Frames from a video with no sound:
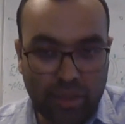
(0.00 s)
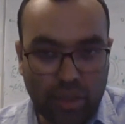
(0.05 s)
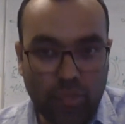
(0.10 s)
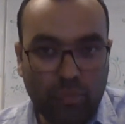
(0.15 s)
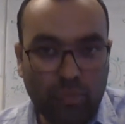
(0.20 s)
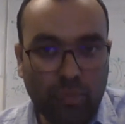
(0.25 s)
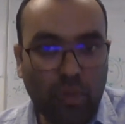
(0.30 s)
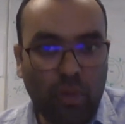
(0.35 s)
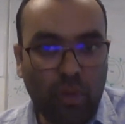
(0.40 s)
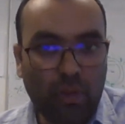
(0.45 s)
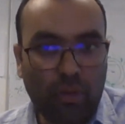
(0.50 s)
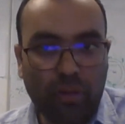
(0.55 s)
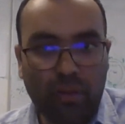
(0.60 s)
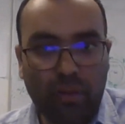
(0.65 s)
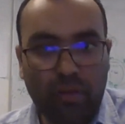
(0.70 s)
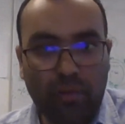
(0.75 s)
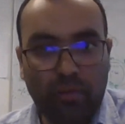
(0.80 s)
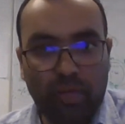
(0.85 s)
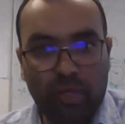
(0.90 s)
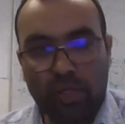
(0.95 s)
Jim
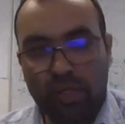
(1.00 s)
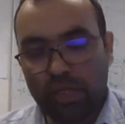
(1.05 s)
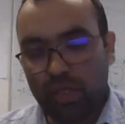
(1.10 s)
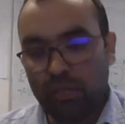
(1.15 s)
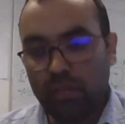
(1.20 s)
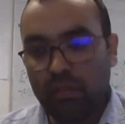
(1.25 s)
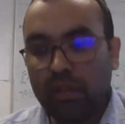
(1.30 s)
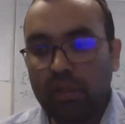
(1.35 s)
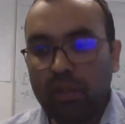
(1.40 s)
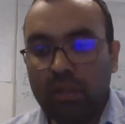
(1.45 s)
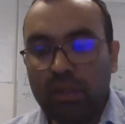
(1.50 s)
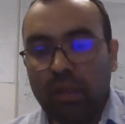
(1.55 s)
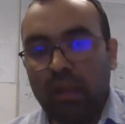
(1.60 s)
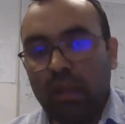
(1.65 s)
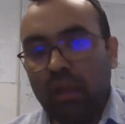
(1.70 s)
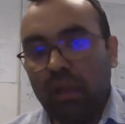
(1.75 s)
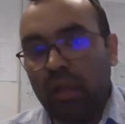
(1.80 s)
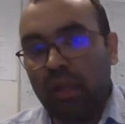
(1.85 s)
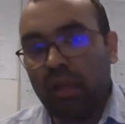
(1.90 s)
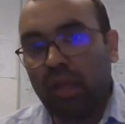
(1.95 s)
already mentioned,
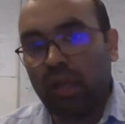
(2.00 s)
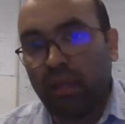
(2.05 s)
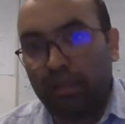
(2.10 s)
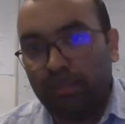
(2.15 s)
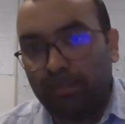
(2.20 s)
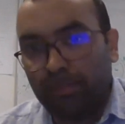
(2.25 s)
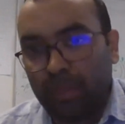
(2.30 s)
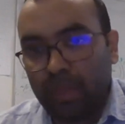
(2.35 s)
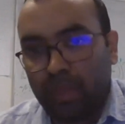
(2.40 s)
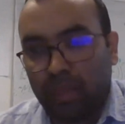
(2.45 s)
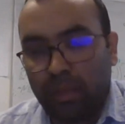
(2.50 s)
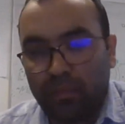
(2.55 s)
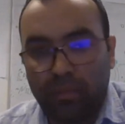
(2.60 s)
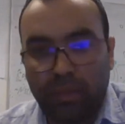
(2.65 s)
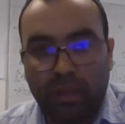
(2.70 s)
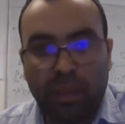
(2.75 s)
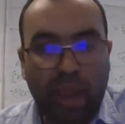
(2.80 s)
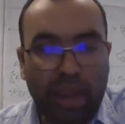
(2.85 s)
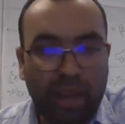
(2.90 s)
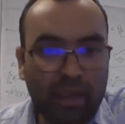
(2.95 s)

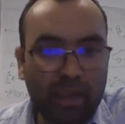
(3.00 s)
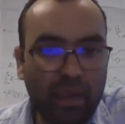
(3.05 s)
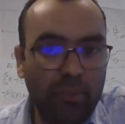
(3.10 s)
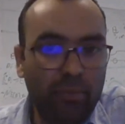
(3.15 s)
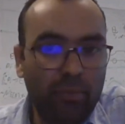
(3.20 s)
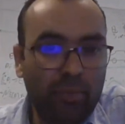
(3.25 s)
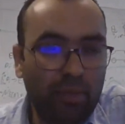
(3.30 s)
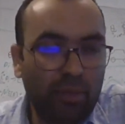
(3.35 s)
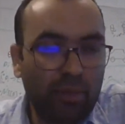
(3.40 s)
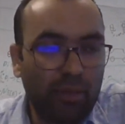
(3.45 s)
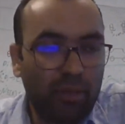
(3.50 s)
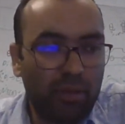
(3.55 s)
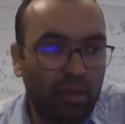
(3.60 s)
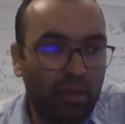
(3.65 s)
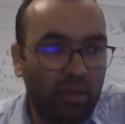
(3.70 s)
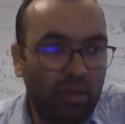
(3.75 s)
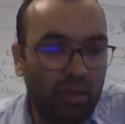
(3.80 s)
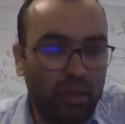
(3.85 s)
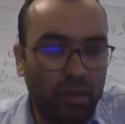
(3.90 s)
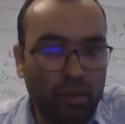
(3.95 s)
we hand labeled
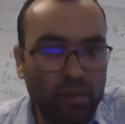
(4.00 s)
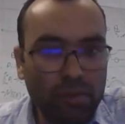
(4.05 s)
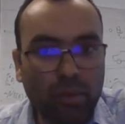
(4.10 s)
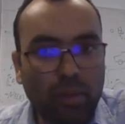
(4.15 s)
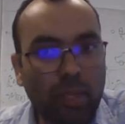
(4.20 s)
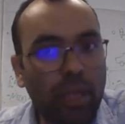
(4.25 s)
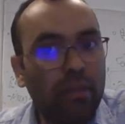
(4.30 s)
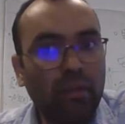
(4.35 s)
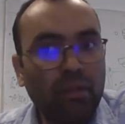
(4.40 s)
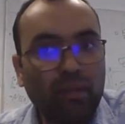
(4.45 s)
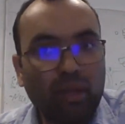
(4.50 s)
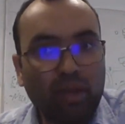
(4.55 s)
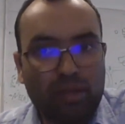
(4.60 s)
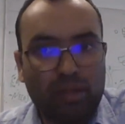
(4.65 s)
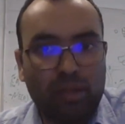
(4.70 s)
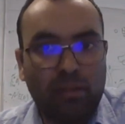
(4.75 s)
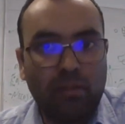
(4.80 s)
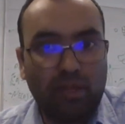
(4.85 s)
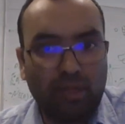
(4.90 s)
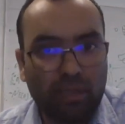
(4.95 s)
close to
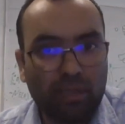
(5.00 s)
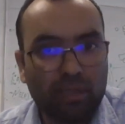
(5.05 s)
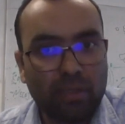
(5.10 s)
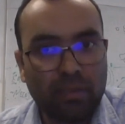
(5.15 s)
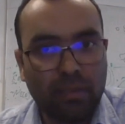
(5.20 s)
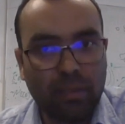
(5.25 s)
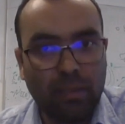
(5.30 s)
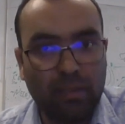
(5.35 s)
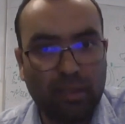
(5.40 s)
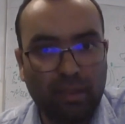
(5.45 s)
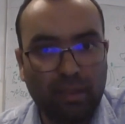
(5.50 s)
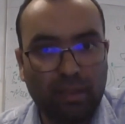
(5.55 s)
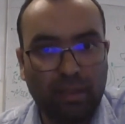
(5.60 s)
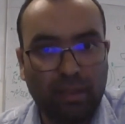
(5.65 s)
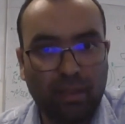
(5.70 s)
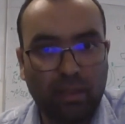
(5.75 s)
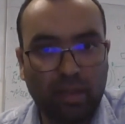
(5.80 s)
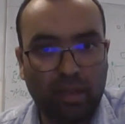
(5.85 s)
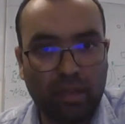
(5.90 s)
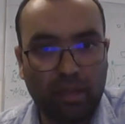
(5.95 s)
90,000 trees
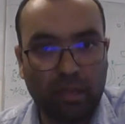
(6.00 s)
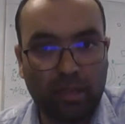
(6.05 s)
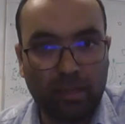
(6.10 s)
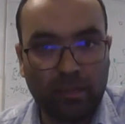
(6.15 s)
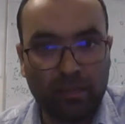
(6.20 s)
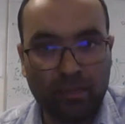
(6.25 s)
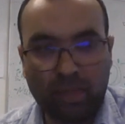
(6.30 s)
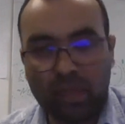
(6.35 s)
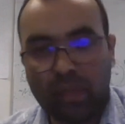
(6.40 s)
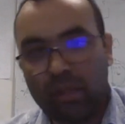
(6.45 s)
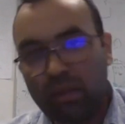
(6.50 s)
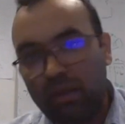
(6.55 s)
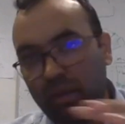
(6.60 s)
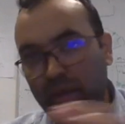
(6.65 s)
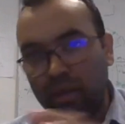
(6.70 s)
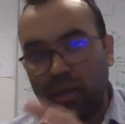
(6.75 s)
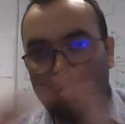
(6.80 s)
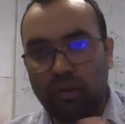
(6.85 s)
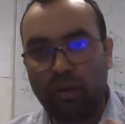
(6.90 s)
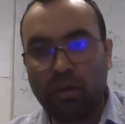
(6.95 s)

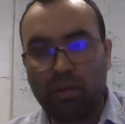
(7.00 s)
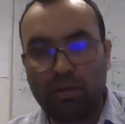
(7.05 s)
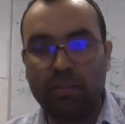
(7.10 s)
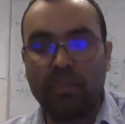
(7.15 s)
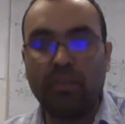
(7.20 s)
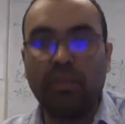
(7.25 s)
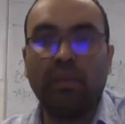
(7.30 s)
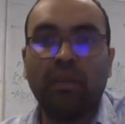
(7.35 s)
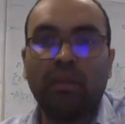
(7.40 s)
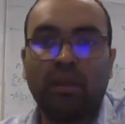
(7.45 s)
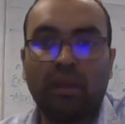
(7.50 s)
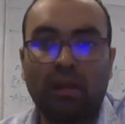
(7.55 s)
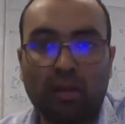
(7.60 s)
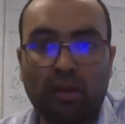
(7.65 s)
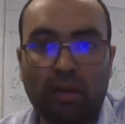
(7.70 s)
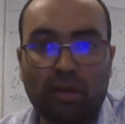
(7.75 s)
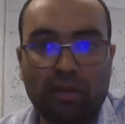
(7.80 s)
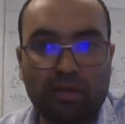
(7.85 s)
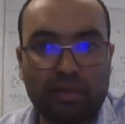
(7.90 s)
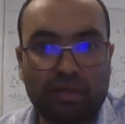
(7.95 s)
across
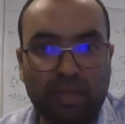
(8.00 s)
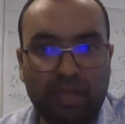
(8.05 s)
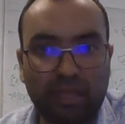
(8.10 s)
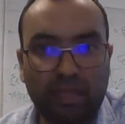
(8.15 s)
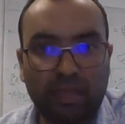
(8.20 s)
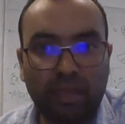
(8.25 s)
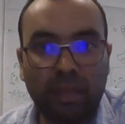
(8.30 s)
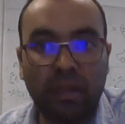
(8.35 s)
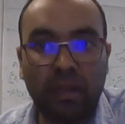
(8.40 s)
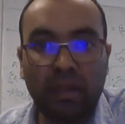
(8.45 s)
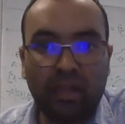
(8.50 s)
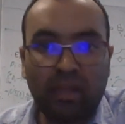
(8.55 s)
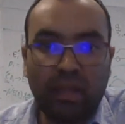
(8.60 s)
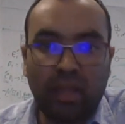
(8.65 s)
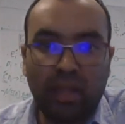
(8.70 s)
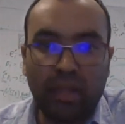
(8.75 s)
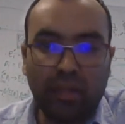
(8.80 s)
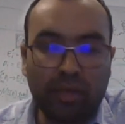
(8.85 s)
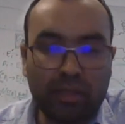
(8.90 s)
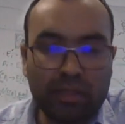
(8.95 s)
this area,
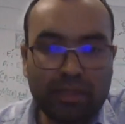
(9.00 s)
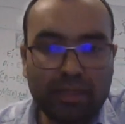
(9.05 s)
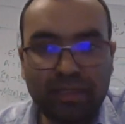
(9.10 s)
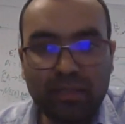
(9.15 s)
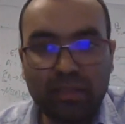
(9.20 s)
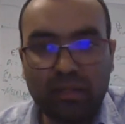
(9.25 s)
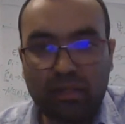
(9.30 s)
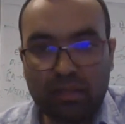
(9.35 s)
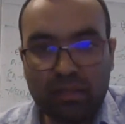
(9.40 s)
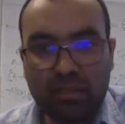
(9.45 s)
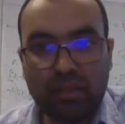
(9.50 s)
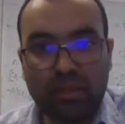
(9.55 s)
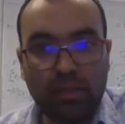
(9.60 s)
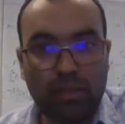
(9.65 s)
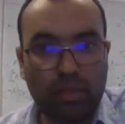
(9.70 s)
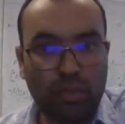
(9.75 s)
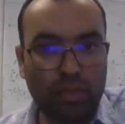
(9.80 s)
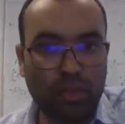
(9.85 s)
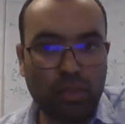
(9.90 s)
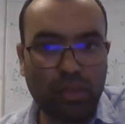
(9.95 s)
and you can see the
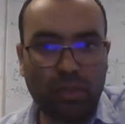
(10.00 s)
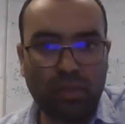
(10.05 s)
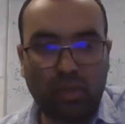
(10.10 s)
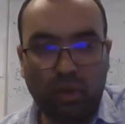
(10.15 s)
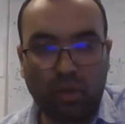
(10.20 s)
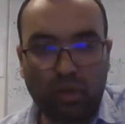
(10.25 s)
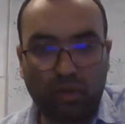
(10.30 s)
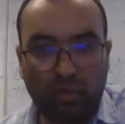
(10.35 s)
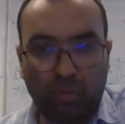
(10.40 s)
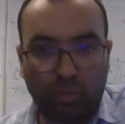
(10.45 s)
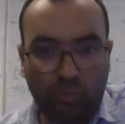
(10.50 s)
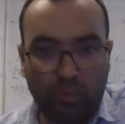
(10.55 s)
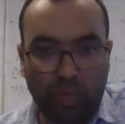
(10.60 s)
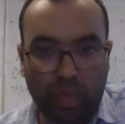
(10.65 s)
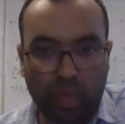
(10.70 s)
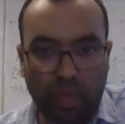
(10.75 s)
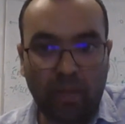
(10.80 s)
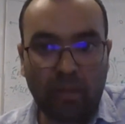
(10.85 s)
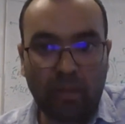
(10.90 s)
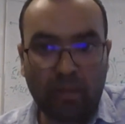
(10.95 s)
distribution of
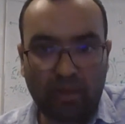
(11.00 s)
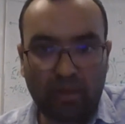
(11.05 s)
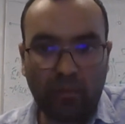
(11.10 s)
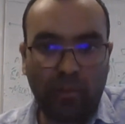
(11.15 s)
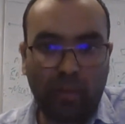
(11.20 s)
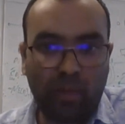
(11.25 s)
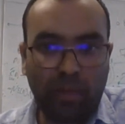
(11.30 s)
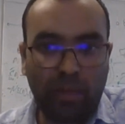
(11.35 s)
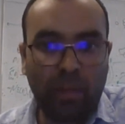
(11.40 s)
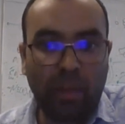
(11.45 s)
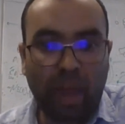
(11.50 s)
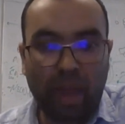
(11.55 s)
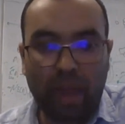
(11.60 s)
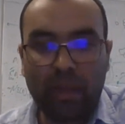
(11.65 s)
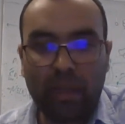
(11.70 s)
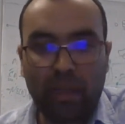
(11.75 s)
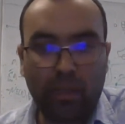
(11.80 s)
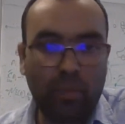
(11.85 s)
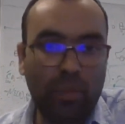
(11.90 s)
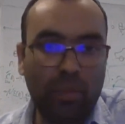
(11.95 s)
where we
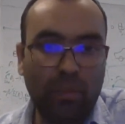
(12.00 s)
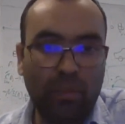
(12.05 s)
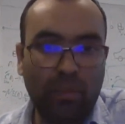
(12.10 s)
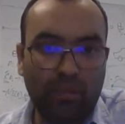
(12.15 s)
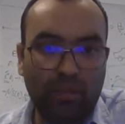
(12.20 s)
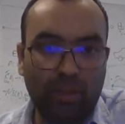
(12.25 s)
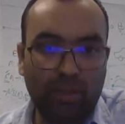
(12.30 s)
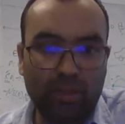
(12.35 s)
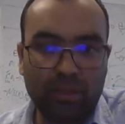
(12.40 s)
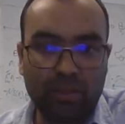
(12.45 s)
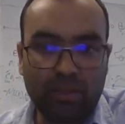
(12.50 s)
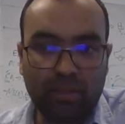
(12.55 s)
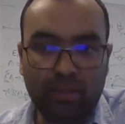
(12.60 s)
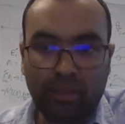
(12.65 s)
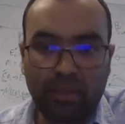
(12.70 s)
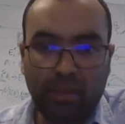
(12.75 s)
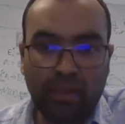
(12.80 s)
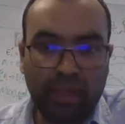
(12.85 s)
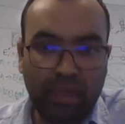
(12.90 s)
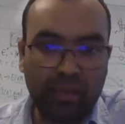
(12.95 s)
hand label the trees
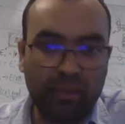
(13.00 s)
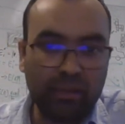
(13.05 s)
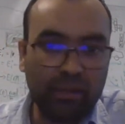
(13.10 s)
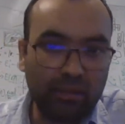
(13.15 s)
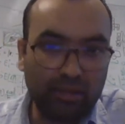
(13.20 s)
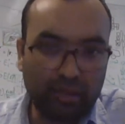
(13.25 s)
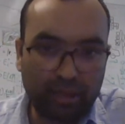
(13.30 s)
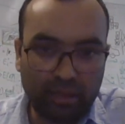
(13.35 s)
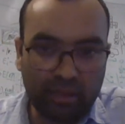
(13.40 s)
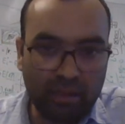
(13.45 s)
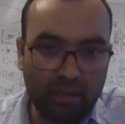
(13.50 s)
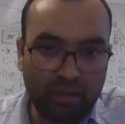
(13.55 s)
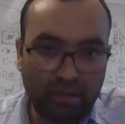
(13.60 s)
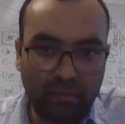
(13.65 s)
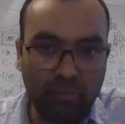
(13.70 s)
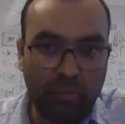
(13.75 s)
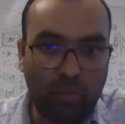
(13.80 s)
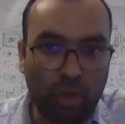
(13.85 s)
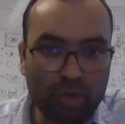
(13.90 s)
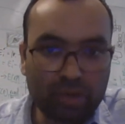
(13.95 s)
in the red
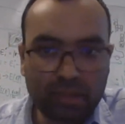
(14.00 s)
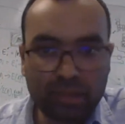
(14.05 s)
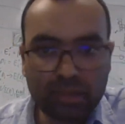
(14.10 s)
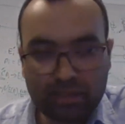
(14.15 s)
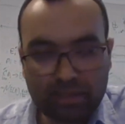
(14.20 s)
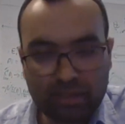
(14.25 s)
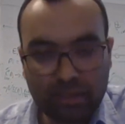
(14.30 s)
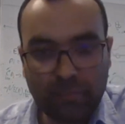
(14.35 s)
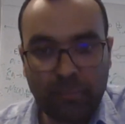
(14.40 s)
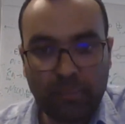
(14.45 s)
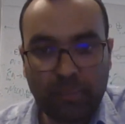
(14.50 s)
boxes